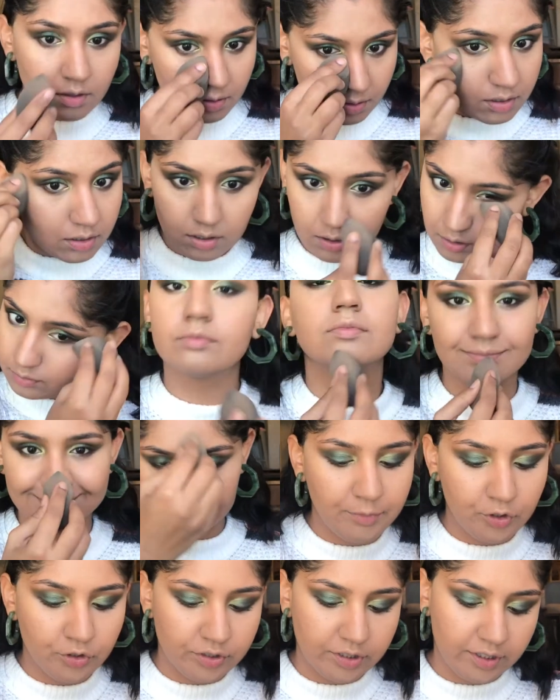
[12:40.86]

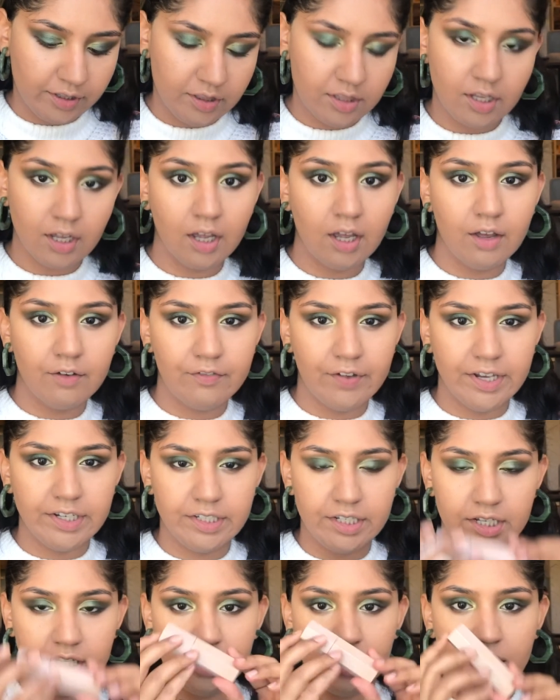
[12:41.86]
I'm using the
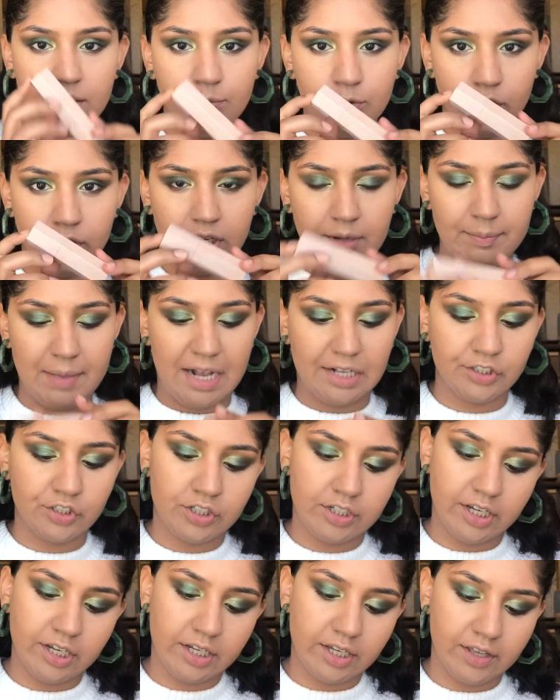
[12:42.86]
Fenty Beauty
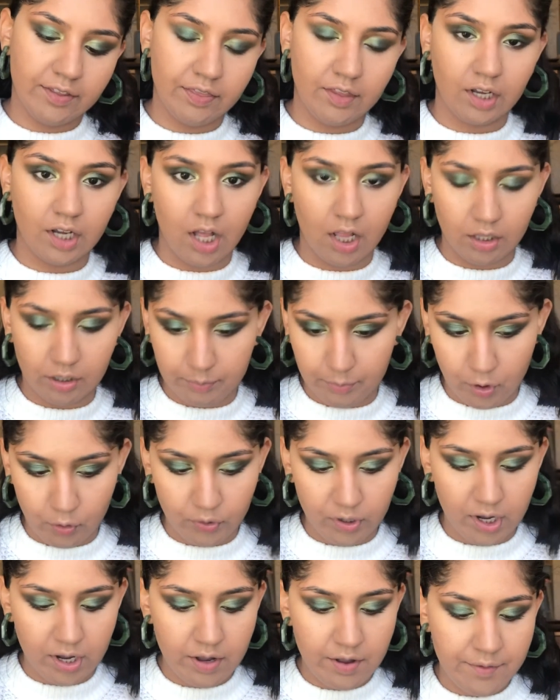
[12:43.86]
Matchstick in the color
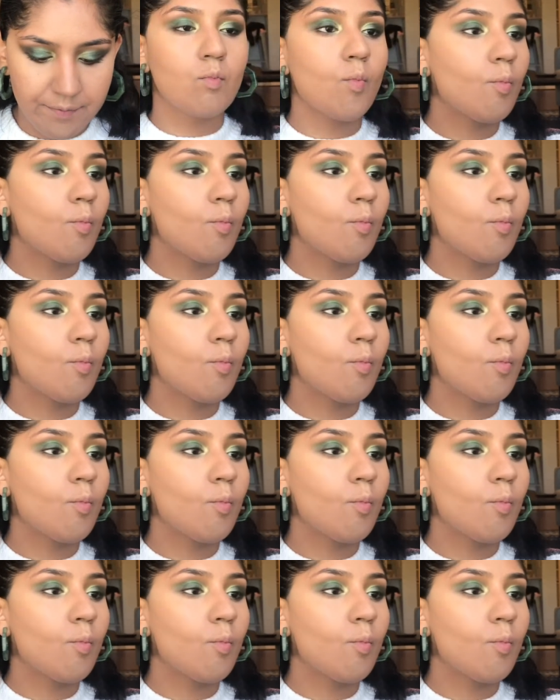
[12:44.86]
Mocha.